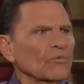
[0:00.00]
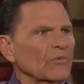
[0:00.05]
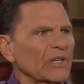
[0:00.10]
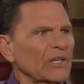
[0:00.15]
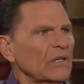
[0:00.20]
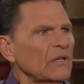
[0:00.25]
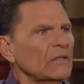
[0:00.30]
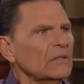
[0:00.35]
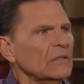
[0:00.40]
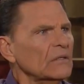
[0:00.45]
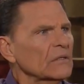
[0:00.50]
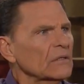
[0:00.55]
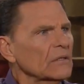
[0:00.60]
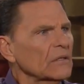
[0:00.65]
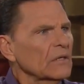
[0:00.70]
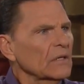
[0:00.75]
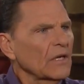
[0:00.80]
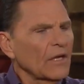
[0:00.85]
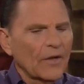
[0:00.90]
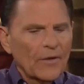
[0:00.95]
will.
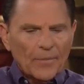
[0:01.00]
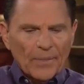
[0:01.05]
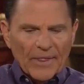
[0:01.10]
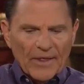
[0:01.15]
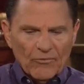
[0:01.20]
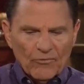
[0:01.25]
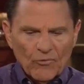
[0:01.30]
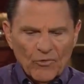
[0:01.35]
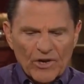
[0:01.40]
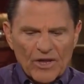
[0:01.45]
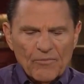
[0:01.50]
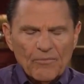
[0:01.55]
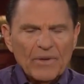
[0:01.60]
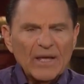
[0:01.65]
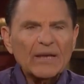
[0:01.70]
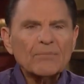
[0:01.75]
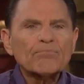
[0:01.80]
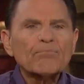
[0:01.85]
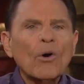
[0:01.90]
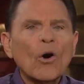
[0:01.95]
No. We've
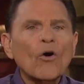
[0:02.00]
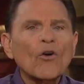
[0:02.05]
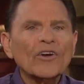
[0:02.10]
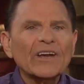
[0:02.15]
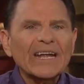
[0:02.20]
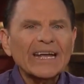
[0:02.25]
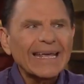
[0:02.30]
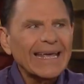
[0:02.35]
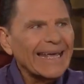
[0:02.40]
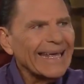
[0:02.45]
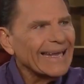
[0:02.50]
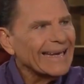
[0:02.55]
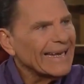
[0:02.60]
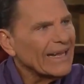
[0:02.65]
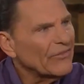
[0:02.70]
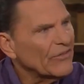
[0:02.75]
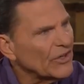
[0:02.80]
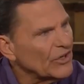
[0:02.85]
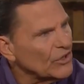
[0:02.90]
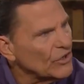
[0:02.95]
been born again
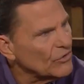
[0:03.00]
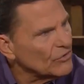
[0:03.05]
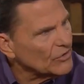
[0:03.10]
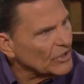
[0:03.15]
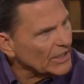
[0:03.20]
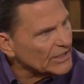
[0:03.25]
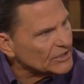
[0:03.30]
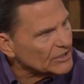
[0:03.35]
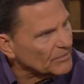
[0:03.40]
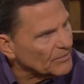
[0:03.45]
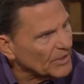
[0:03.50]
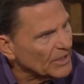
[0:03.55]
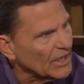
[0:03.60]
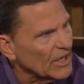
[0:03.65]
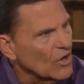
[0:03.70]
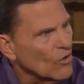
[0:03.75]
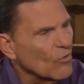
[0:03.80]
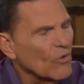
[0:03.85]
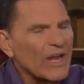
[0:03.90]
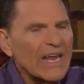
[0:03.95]
in the New Testament.
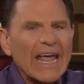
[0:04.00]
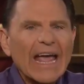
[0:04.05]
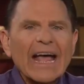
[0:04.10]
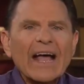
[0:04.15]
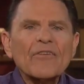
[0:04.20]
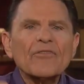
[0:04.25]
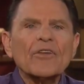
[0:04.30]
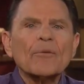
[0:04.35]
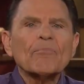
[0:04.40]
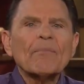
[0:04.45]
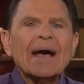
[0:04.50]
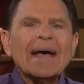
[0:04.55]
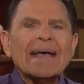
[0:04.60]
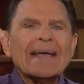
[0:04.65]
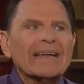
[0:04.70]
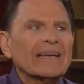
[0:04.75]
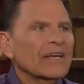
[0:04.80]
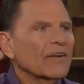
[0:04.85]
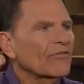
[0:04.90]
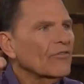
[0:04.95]
We have the
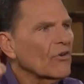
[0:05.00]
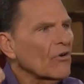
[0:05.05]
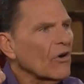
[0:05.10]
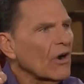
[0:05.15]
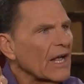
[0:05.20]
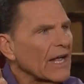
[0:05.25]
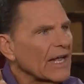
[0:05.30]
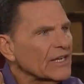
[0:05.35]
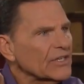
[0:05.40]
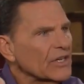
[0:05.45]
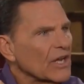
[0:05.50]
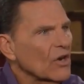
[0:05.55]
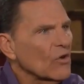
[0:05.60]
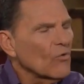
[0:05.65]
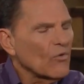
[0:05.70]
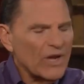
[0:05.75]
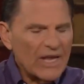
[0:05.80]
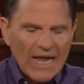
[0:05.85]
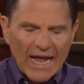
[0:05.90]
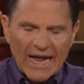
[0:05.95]
mind of Christ.
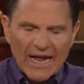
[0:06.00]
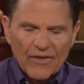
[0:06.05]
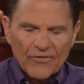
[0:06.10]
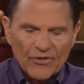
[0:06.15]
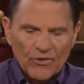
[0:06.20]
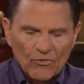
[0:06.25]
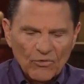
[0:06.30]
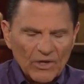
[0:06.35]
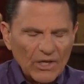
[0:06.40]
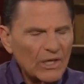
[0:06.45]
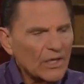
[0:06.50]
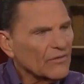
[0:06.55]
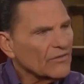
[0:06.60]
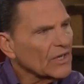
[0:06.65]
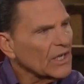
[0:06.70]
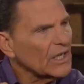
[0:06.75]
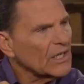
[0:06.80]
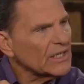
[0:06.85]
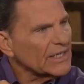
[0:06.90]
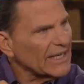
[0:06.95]
We have the will of
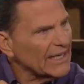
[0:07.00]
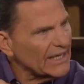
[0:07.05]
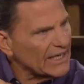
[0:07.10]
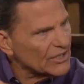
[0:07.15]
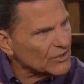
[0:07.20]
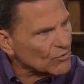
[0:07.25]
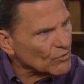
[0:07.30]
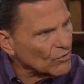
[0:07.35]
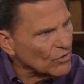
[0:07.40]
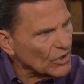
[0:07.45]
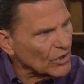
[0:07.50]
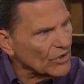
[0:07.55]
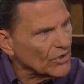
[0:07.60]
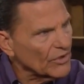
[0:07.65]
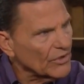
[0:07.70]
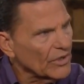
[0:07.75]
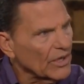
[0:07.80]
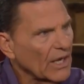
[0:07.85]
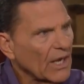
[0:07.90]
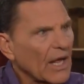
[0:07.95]
God in His
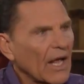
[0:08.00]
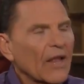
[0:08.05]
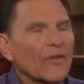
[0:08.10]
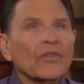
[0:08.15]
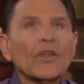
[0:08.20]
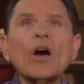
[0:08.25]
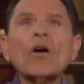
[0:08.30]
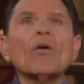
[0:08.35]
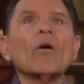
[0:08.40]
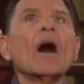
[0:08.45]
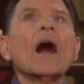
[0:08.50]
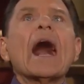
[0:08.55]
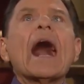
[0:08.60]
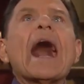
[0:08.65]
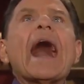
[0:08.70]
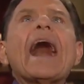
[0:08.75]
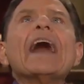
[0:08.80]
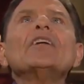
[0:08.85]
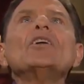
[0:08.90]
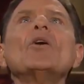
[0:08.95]
Word. No,
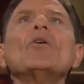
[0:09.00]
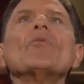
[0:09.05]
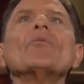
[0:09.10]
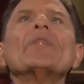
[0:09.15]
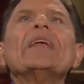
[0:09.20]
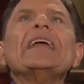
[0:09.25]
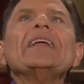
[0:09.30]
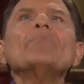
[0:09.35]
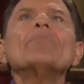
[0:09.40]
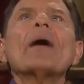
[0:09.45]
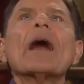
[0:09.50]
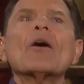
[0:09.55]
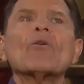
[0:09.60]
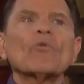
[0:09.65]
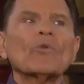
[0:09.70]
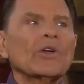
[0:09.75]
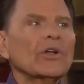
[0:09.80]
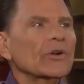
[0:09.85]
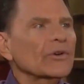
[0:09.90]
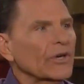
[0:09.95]
I don't need my
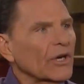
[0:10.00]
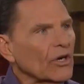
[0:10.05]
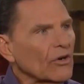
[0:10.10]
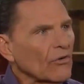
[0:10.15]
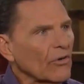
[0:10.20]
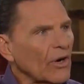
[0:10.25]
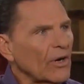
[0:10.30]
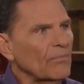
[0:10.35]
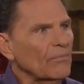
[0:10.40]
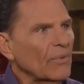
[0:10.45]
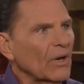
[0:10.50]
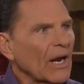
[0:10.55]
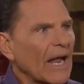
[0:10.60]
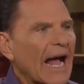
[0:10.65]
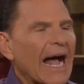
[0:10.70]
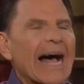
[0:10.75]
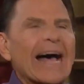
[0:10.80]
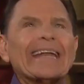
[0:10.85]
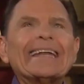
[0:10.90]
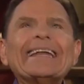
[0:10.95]
will to crumble.
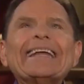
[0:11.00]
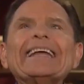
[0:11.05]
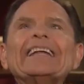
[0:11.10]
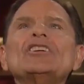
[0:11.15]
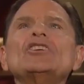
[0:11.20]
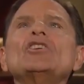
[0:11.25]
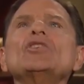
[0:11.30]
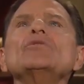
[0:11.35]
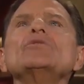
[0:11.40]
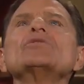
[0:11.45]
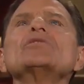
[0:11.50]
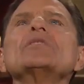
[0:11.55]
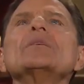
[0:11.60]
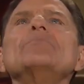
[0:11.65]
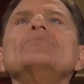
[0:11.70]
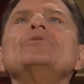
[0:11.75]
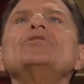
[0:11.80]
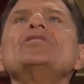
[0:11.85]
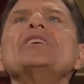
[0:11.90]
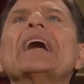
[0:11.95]
I need to
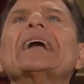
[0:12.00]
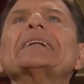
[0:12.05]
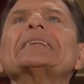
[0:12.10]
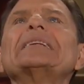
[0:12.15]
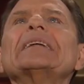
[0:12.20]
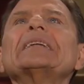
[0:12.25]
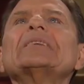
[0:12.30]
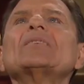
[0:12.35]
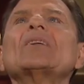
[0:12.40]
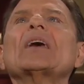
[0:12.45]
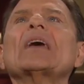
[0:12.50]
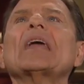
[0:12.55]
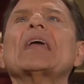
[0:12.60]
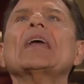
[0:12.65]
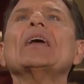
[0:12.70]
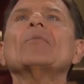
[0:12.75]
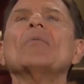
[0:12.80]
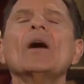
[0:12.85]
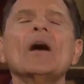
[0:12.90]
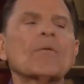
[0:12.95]
subject it to
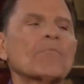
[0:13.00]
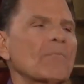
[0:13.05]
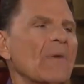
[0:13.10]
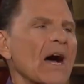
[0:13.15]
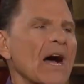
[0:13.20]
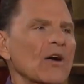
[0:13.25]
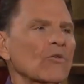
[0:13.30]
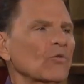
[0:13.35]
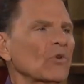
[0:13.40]
Him. My